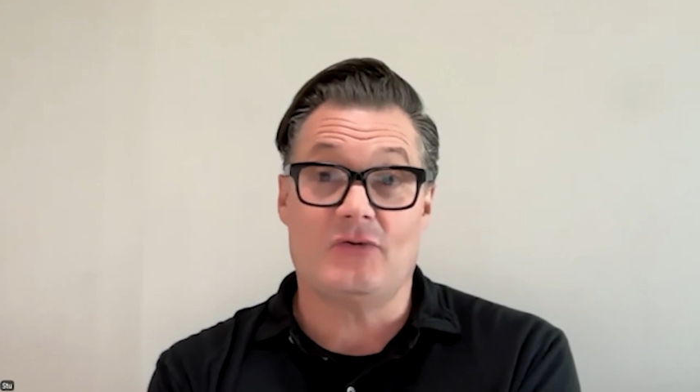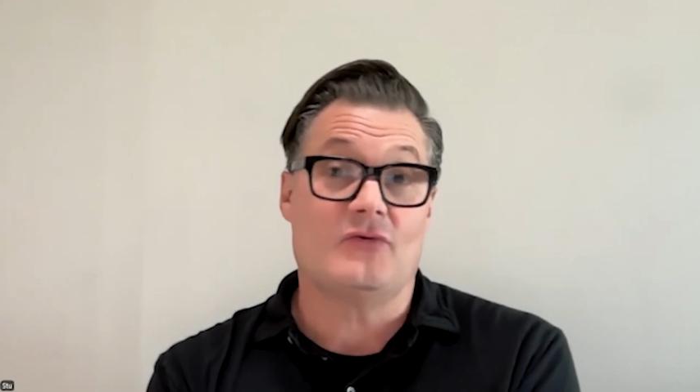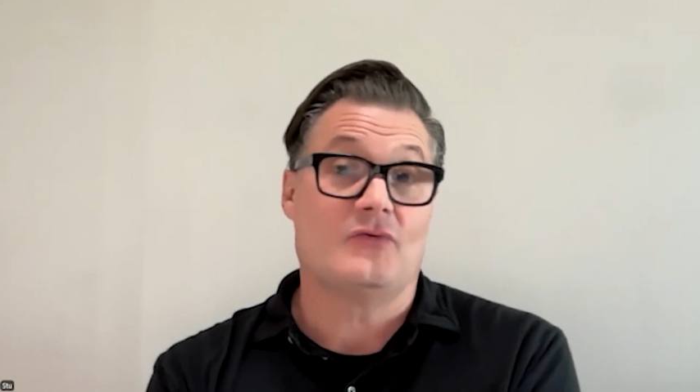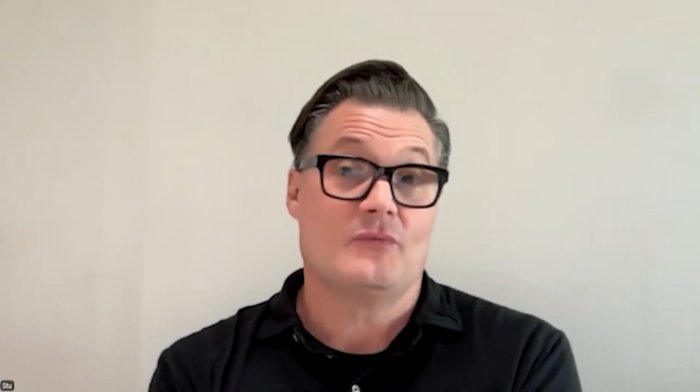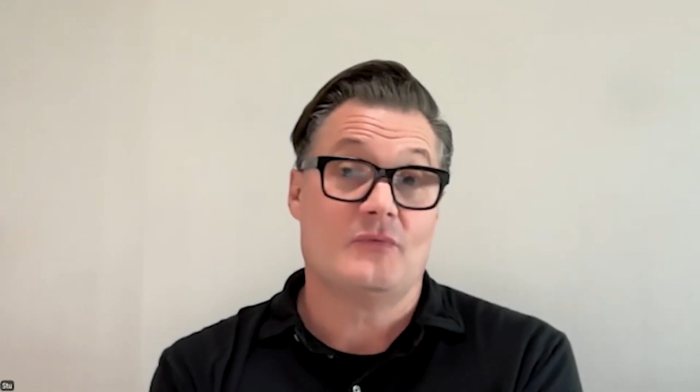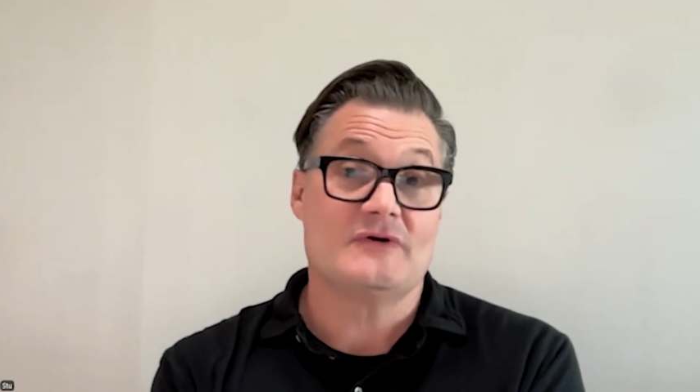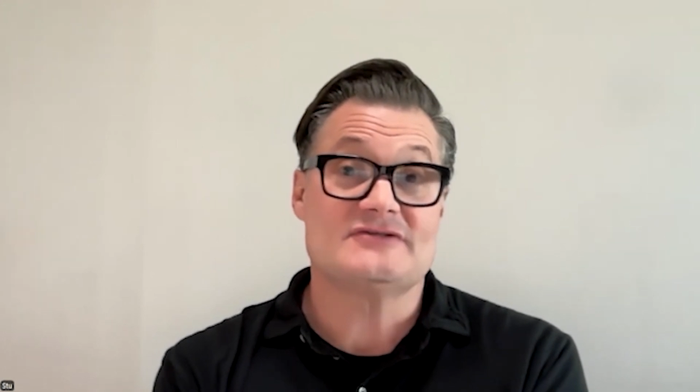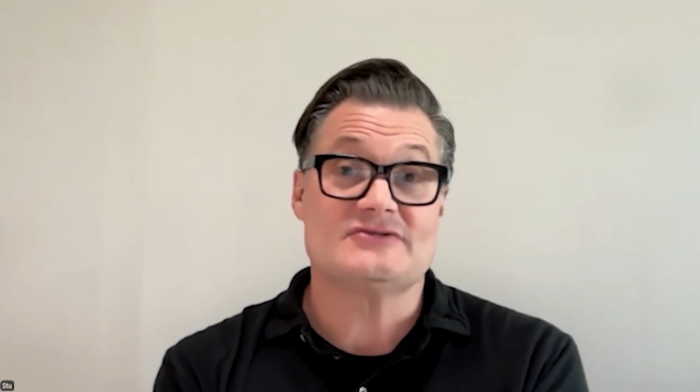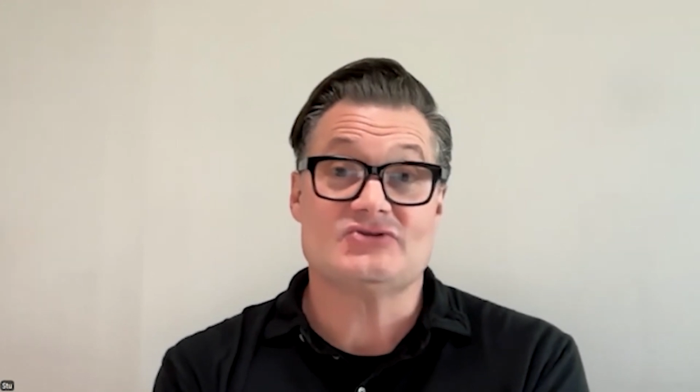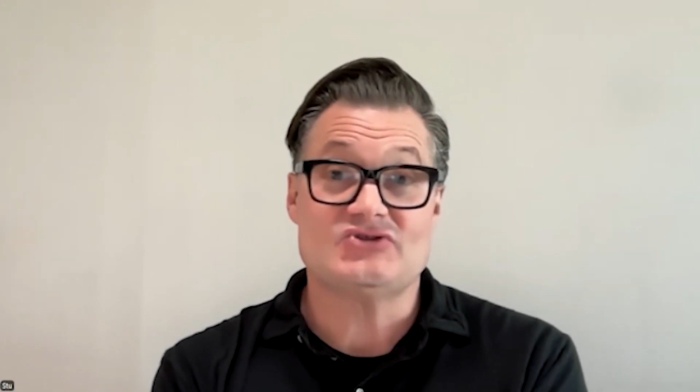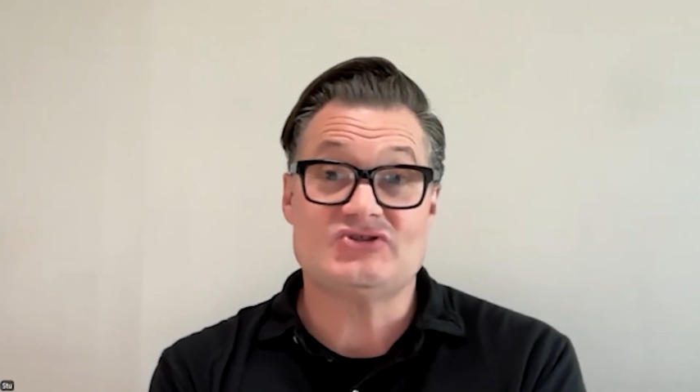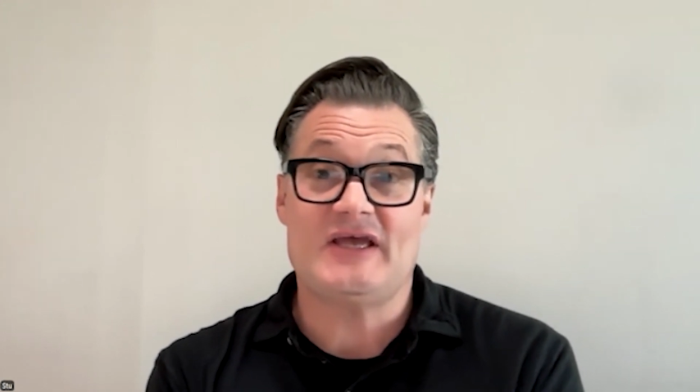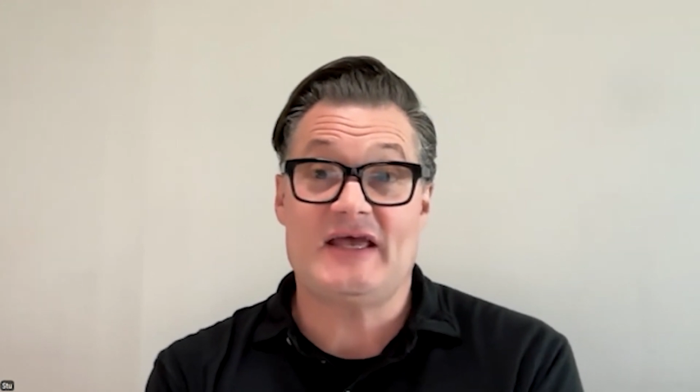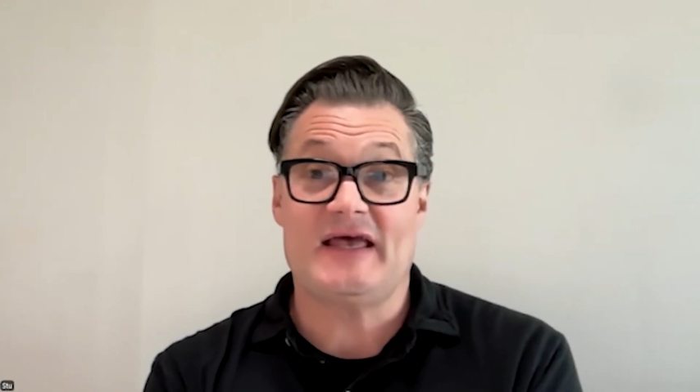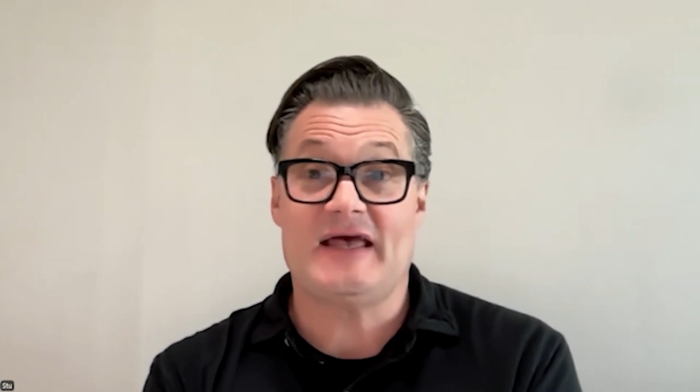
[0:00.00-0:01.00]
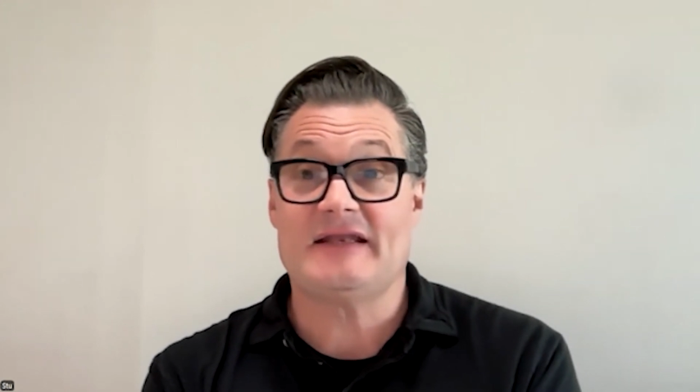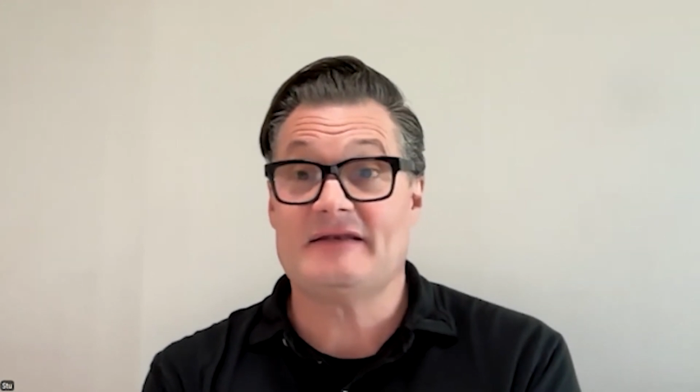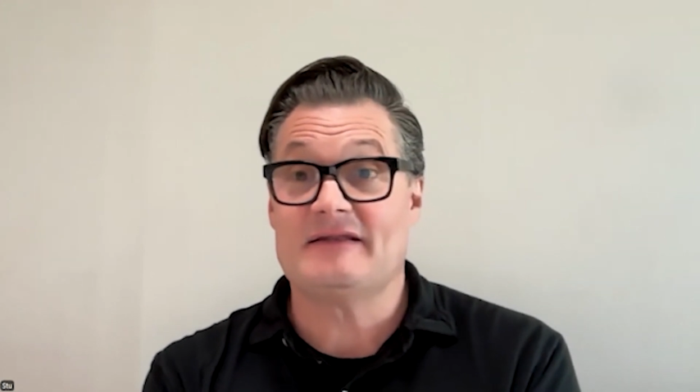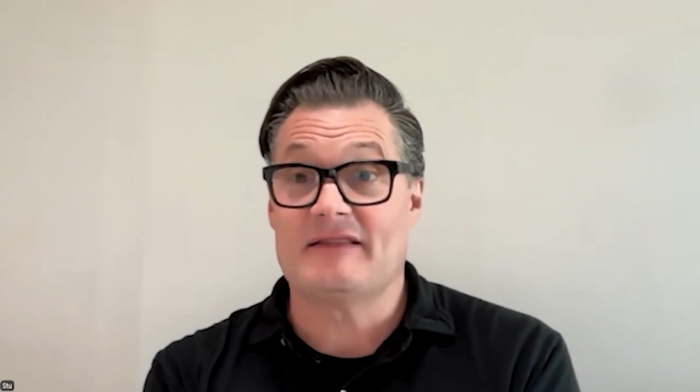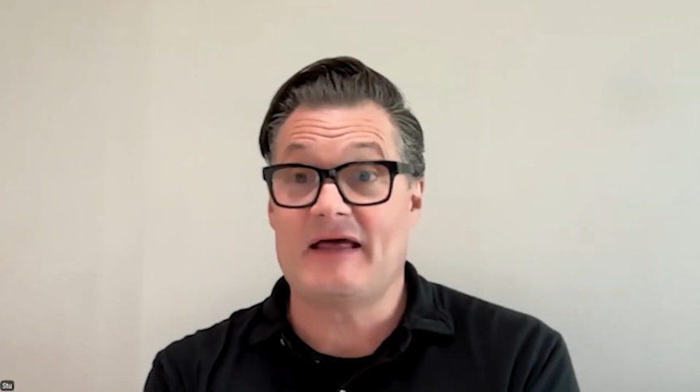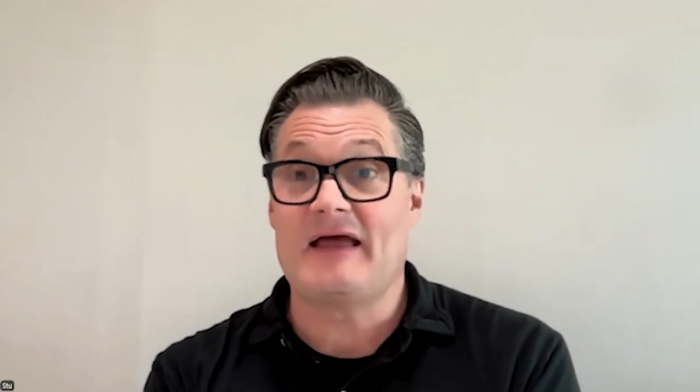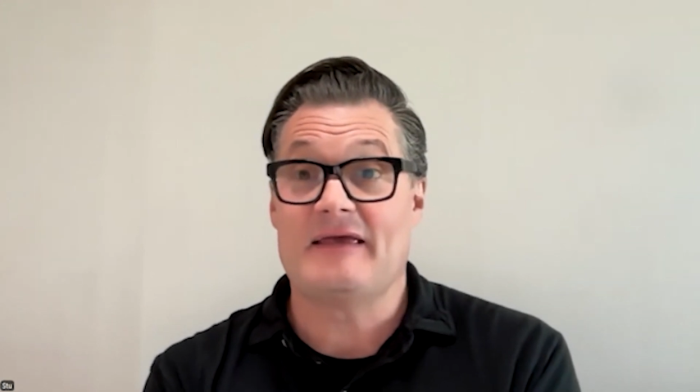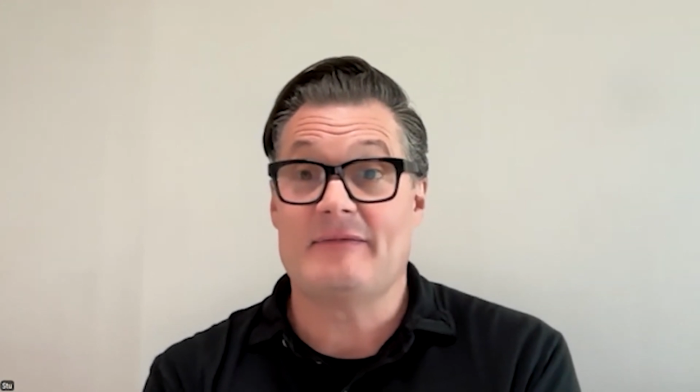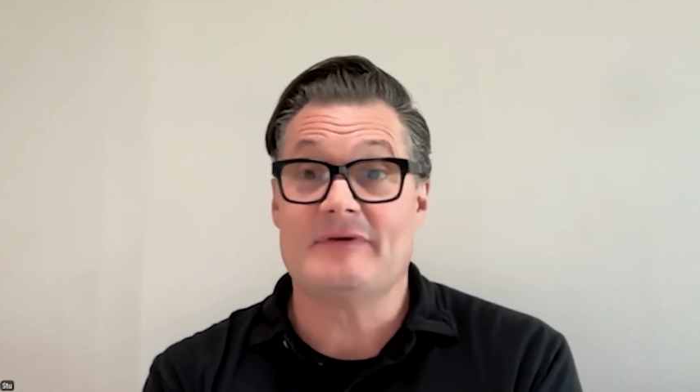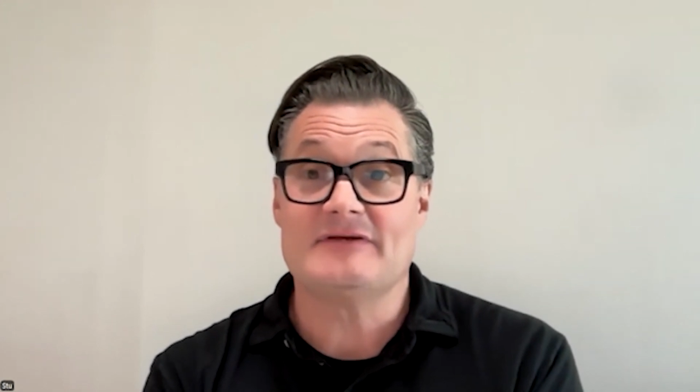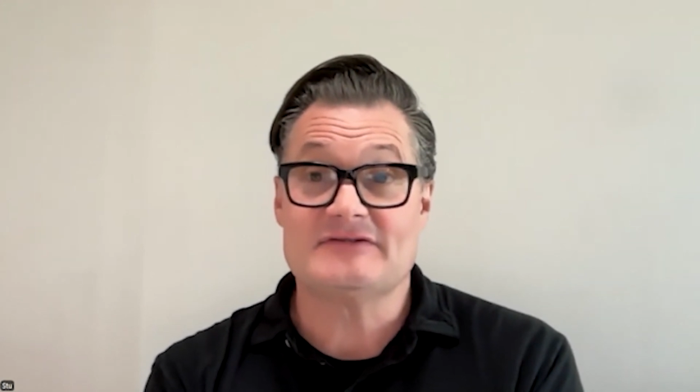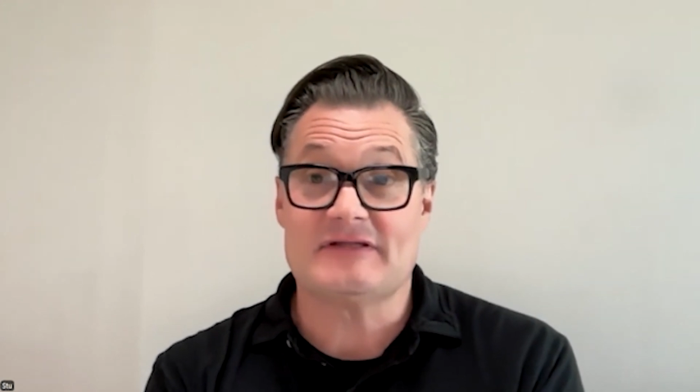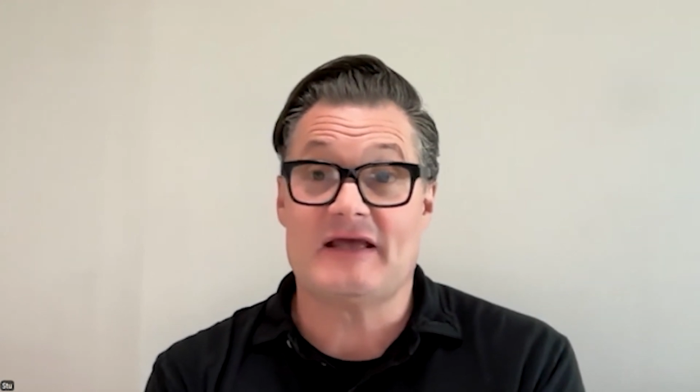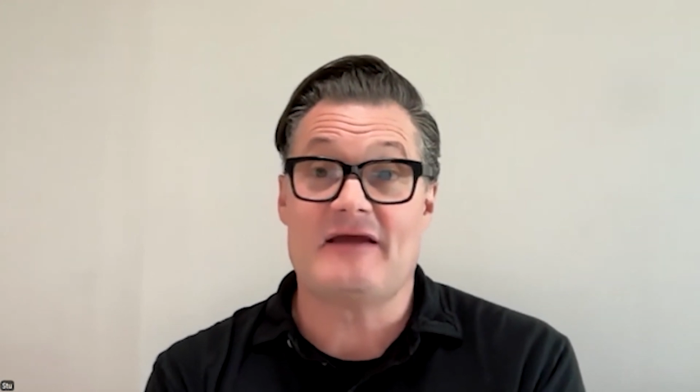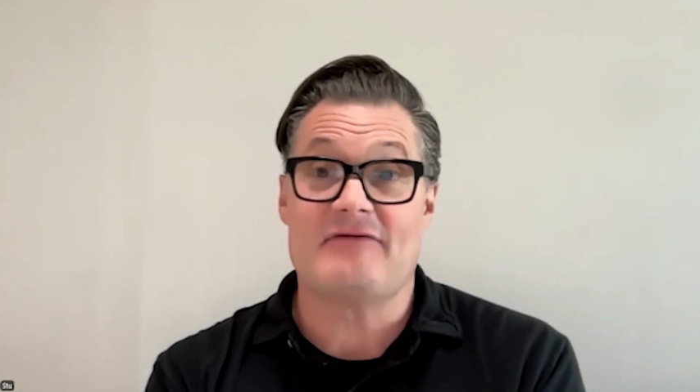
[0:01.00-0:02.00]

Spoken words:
or wasn't shared that image that